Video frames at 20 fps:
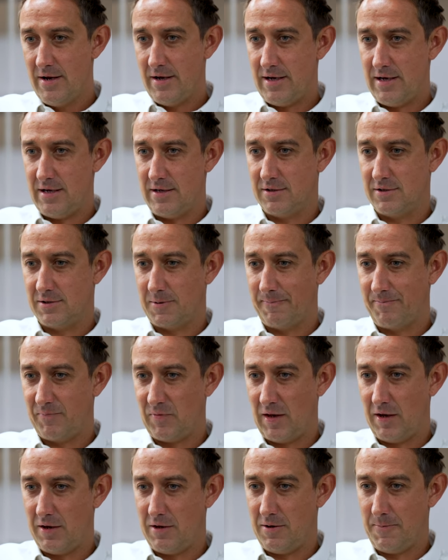is
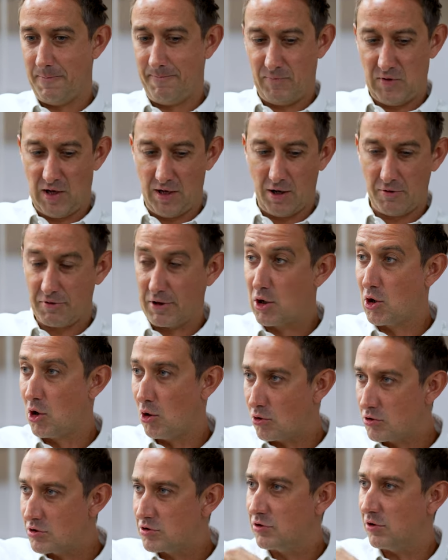the
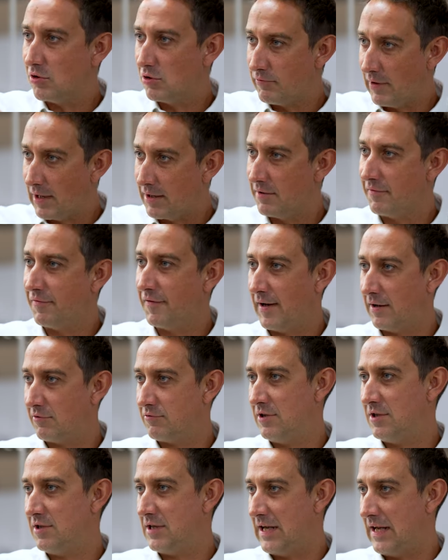cooks tour around the factory to